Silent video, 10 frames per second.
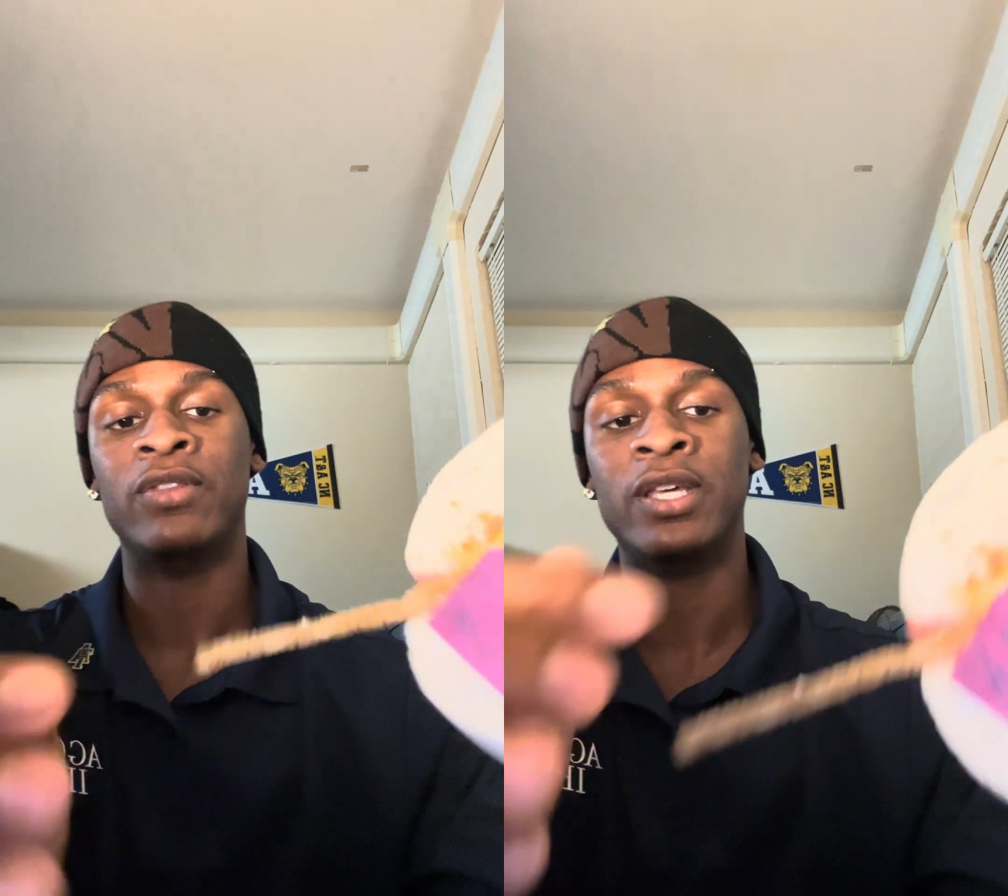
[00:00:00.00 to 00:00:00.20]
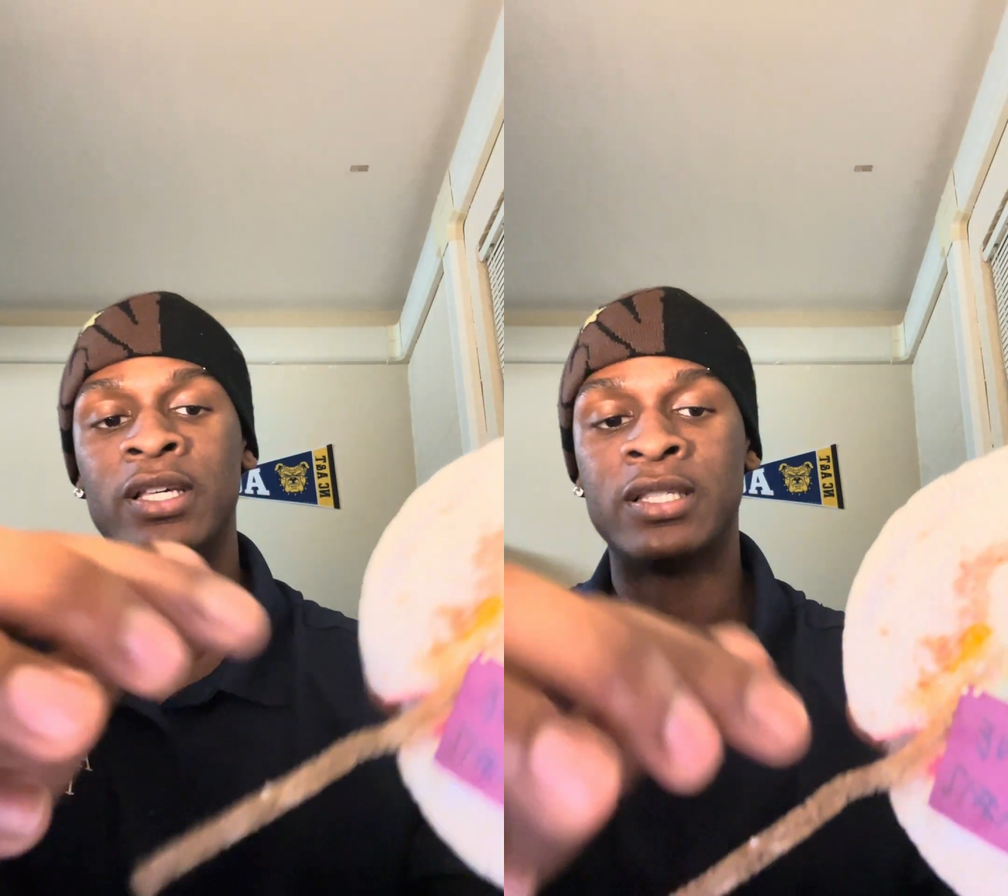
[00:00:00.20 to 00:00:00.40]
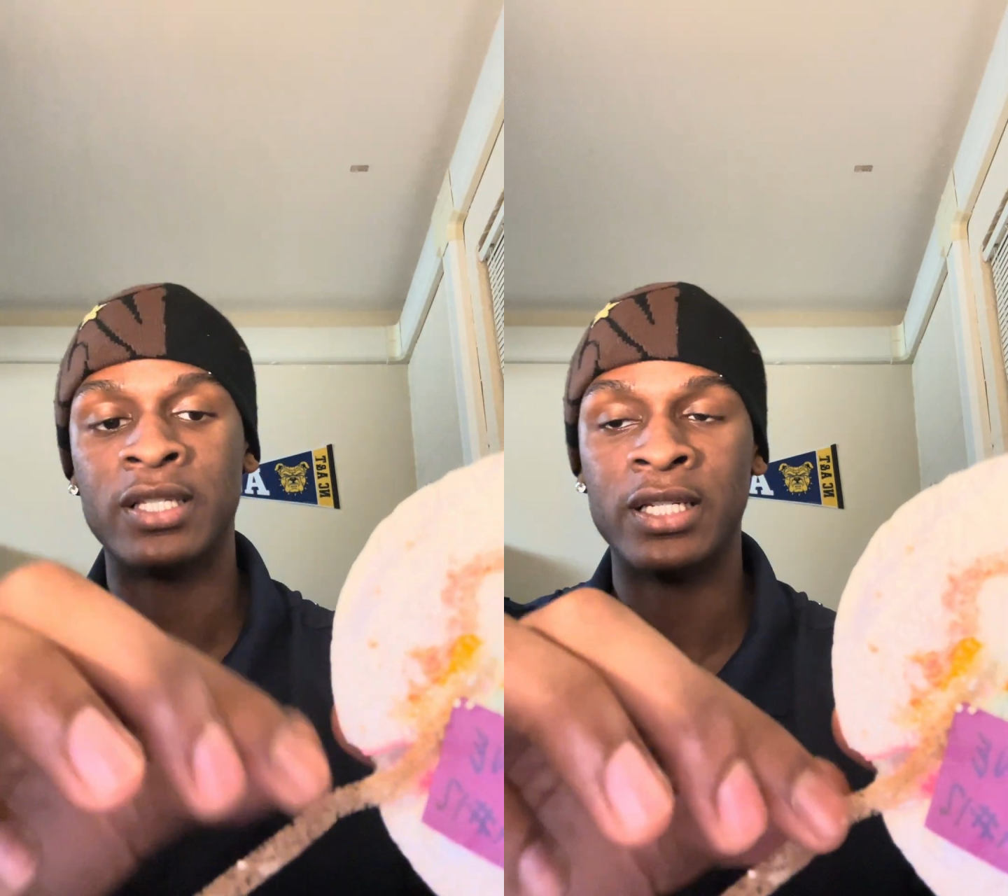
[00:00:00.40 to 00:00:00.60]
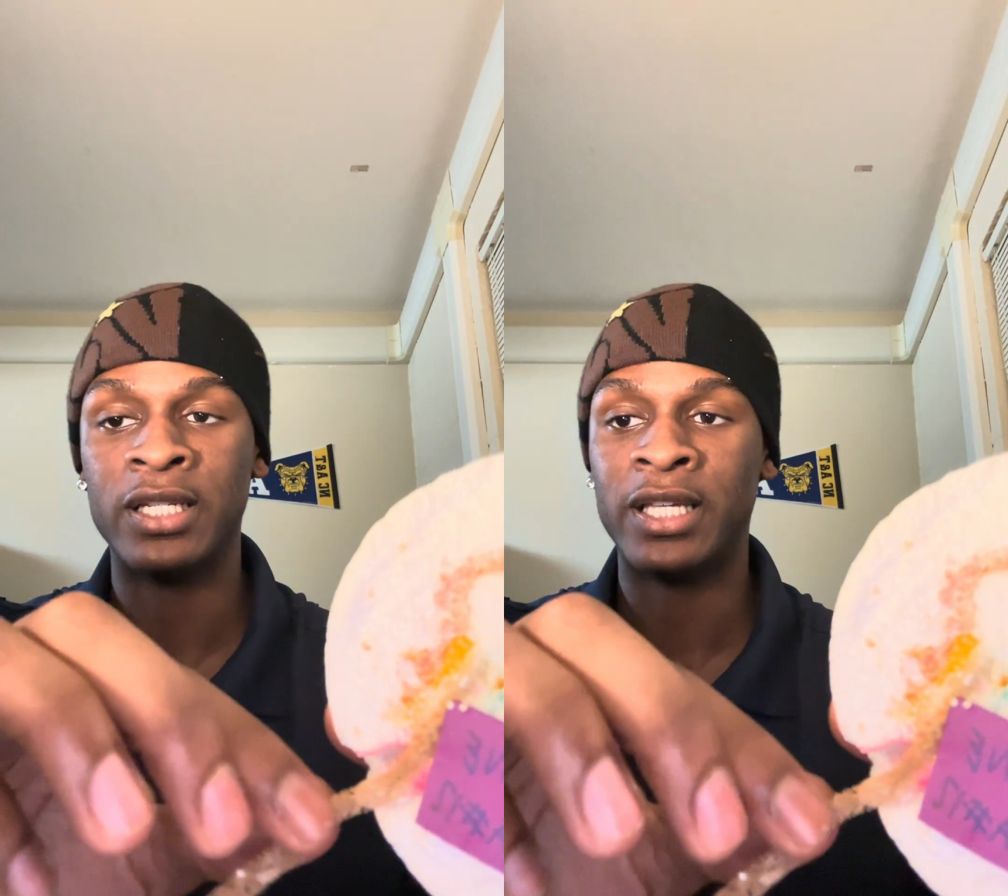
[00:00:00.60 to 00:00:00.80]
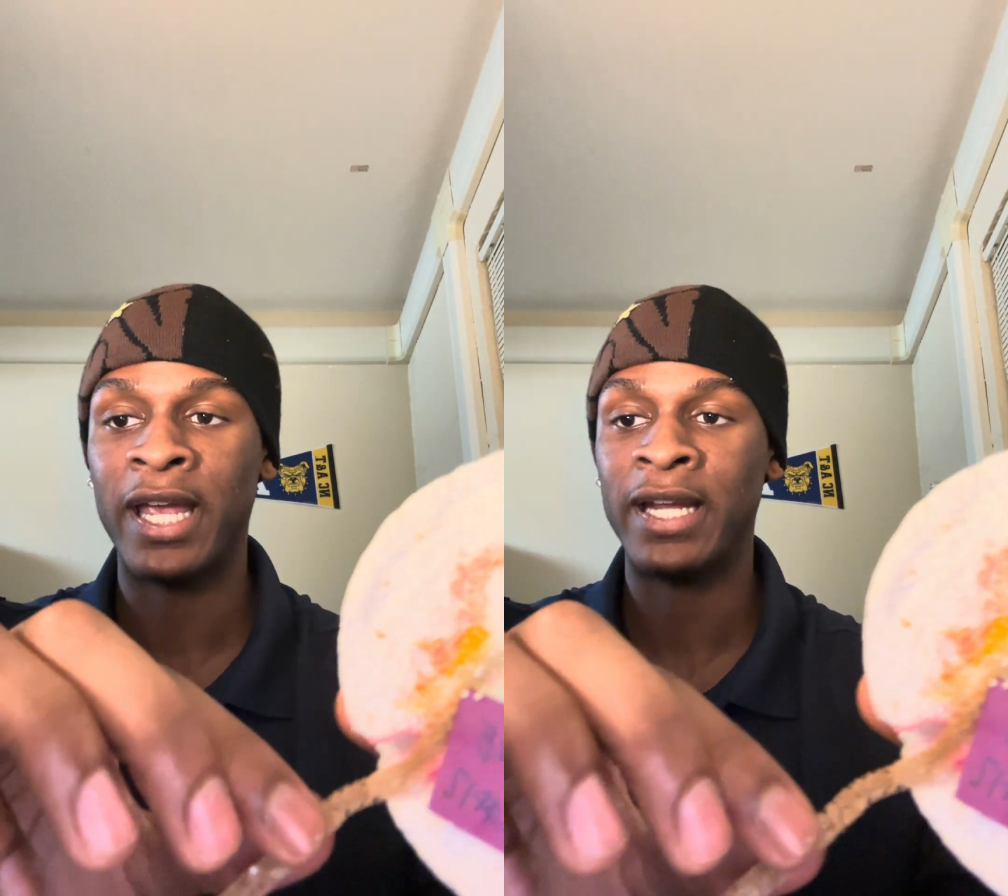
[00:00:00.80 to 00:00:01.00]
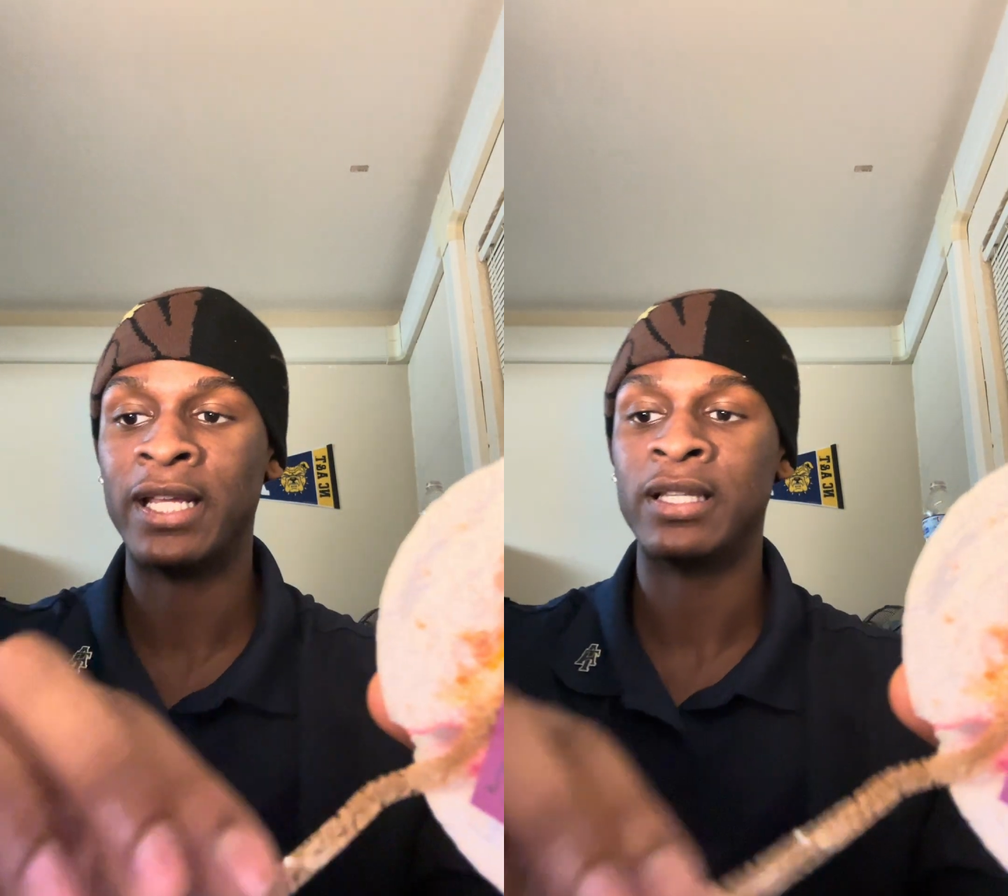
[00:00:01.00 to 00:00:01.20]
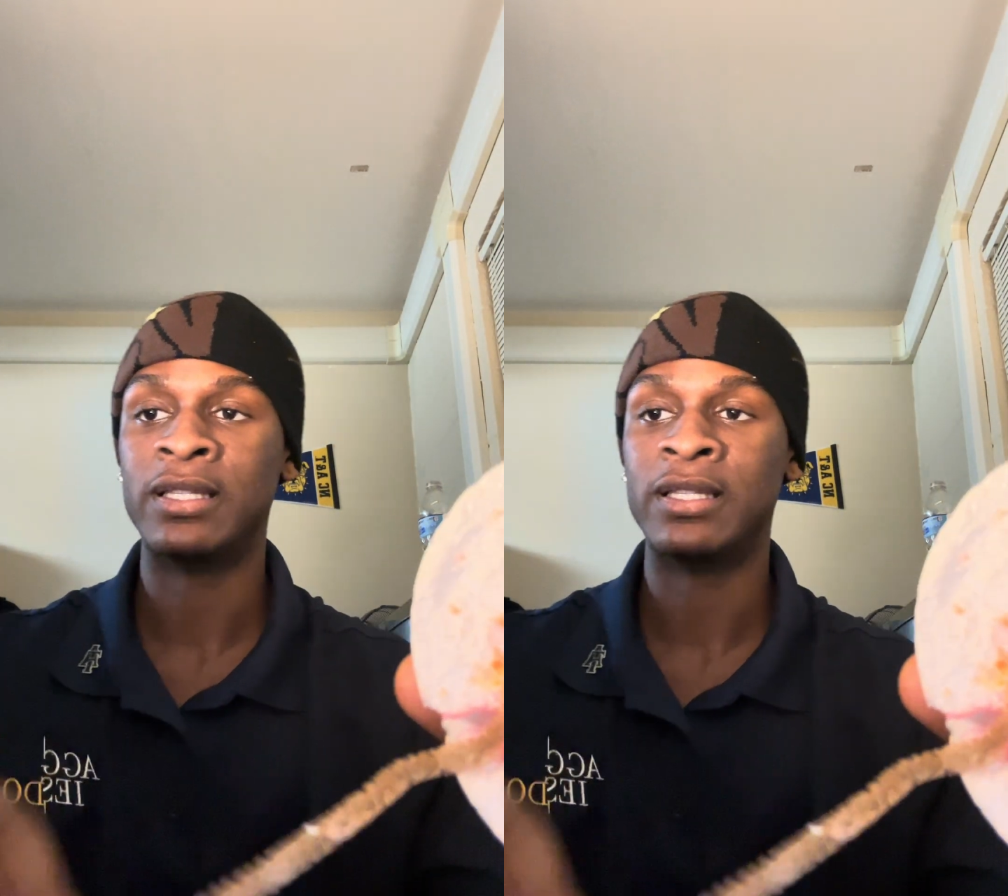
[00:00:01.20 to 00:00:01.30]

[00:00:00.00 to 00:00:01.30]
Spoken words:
this indicating